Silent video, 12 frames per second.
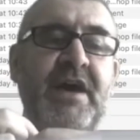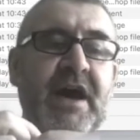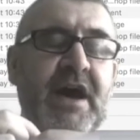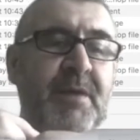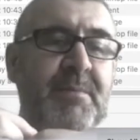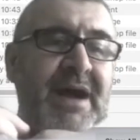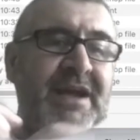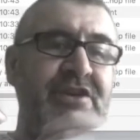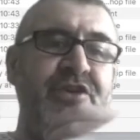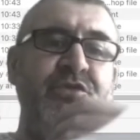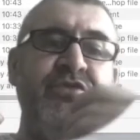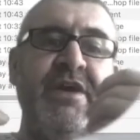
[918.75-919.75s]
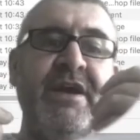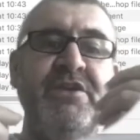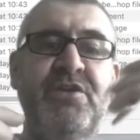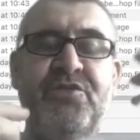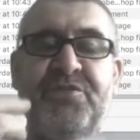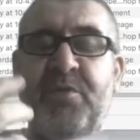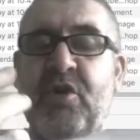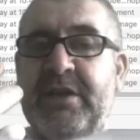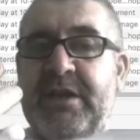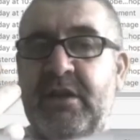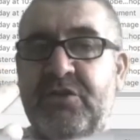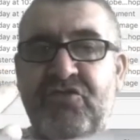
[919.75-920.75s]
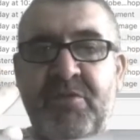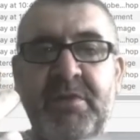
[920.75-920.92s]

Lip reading: I can use small little drum